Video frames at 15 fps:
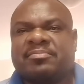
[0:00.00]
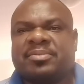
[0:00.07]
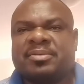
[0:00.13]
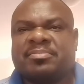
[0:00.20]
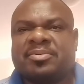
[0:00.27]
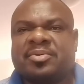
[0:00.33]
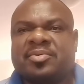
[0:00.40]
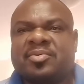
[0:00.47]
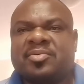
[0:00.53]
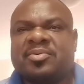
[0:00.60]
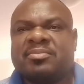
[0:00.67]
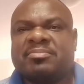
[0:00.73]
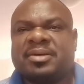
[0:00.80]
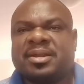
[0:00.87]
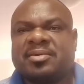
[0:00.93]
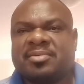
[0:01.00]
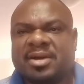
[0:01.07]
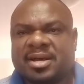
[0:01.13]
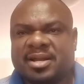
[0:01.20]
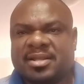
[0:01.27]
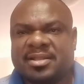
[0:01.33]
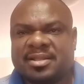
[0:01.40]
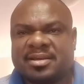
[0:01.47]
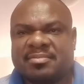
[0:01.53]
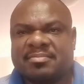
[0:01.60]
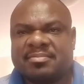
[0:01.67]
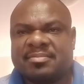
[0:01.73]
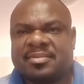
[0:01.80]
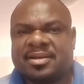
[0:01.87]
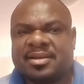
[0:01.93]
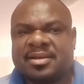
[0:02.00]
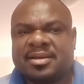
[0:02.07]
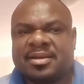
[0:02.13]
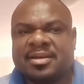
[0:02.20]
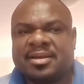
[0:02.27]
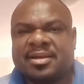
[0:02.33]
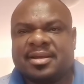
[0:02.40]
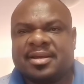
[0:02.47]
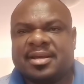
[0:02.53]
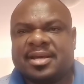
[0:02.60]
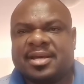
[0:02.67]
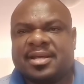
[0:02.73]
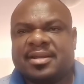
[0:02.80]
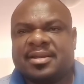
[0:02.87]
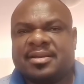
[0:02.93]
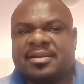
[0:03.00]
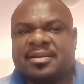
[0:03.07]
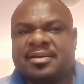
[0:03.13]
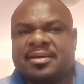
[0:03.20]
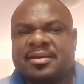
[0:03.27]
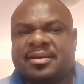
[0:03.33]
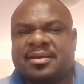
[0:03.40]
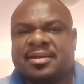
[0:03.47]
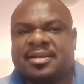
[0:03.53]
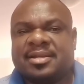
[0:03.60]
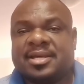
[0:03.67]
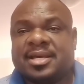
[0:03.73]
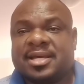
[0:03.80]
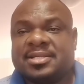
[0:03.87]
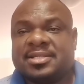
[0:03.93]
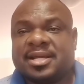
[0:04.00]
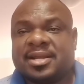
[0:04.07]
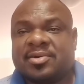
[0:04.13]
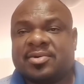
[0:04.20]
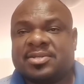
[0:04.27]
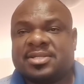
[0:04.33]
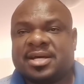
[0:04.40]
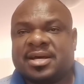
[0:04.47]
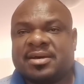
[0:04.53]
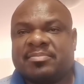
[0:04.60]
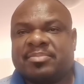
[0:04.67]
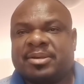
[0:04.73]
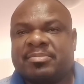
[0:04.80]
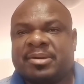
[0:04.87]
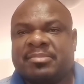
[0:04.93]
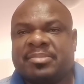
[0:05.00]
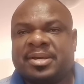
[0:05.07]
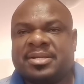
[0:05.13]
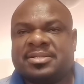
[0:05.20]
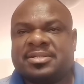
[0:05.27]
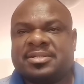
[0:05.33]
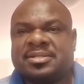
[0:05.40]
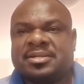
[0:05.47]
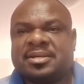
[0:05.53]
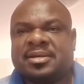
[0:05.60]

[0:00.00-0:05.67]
people who will be requiring them. And in case the records are paper-based,